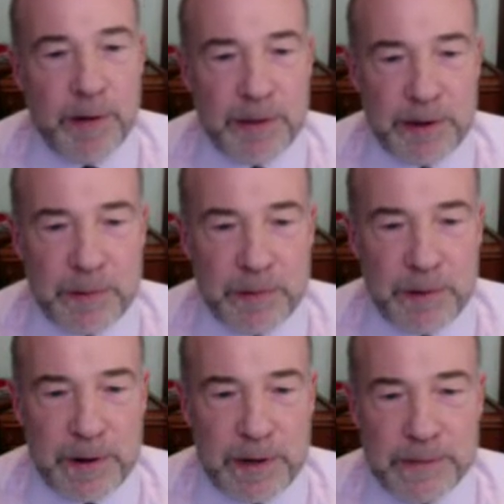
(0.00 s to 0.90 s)
in
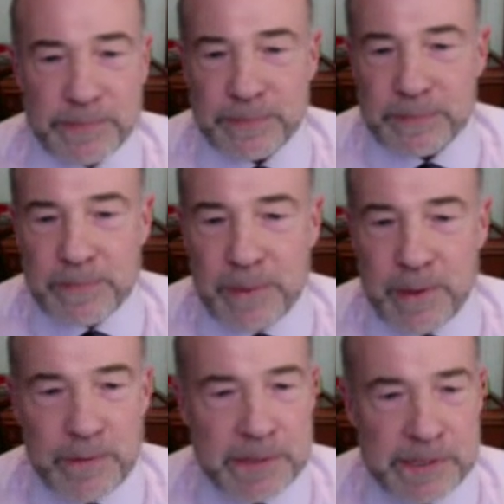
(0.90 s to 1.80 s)
Aurora
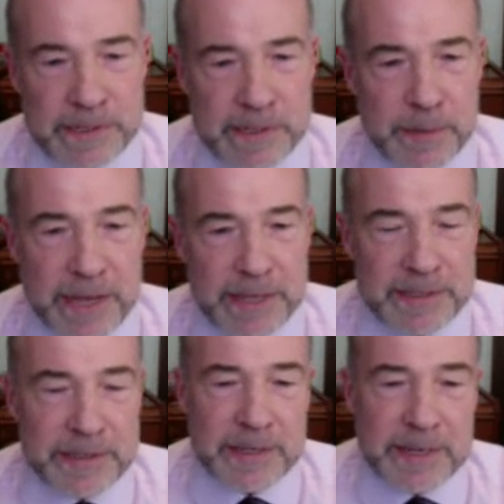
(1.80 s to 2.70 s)
with the Seal Masters.